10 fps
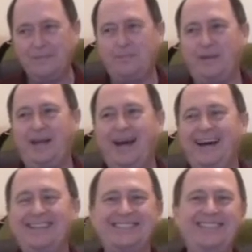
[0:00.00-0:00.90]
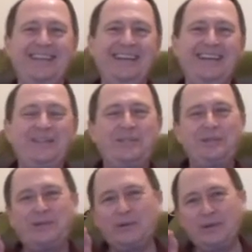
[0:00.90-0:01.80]
because
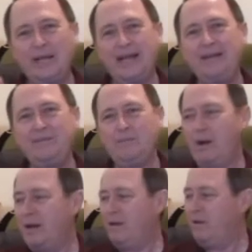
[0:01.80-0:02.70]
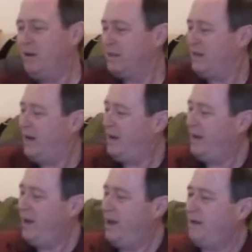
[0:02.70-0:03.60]
to create my art, I
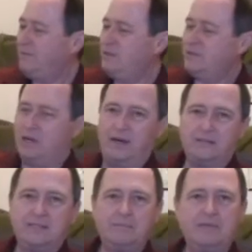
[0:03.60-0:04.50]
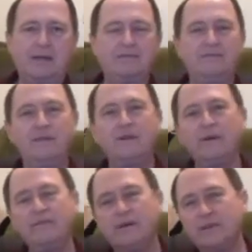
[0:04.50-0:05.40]
have to cut sometimes
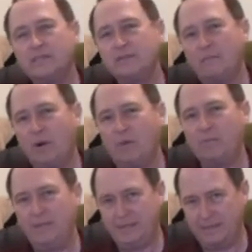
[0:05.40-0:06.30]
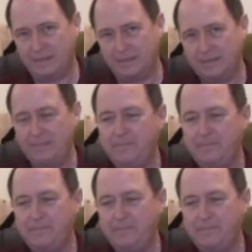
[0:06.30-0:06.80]
very, very small pieces.